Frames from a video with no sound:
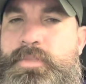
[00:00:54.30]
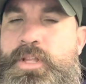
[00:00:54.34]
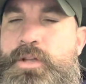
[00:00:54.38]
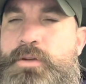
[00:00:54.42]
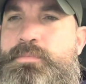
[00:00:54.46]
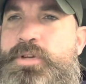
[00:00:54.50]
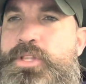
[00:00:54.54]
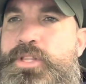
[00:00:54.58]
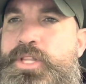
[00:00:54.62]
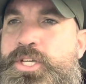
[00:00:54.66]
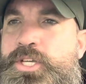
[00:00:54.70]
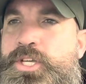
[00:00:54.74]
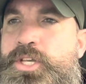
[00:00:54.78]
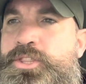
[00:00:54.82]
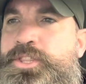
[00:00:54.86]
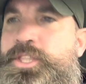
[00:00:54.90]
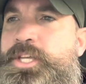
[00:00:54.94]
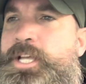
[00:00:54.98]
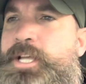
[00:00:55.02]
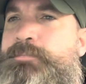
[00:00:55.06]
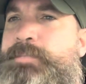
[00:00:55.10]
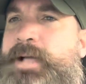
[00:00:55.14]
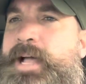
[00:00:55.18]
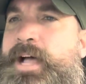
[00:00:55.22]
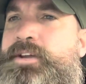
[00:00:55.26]
But the good
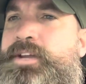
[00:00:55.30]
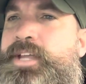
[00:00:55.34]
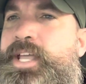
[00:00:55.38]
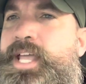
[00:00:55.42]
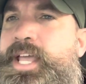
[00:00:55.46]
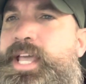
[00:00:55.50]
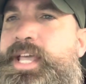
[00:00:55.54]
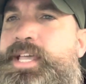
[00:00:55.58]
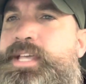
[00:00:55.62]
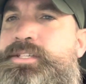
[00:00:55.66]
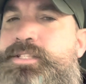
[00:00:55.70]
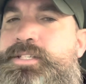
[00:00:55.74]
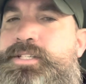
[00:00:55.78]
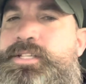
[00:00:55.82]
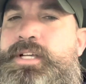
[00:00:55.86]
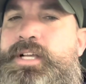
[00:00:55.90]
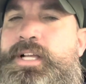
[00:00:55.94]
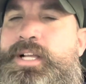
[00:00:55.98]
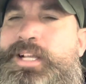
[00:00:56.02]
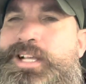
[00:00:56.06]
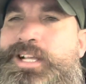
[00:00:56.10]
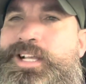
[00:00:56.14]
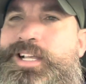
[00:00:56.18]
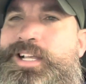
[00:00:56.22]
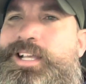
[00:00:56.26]
thing about it is
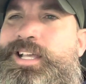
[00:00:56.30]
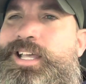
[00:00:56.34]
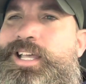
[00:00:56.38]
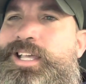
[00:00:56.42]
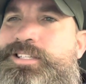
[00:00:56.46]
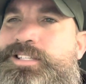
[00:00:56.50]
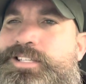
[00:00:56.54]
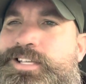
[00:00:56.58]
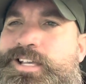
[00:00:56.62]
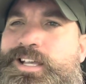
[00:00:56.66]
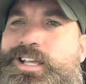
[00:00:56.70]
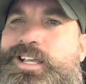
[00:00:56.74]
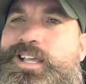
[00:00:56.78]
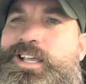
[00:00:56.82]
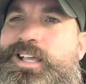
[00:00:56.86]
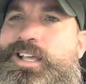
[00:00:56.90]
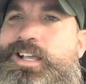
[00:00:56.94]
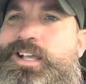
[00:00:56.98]
that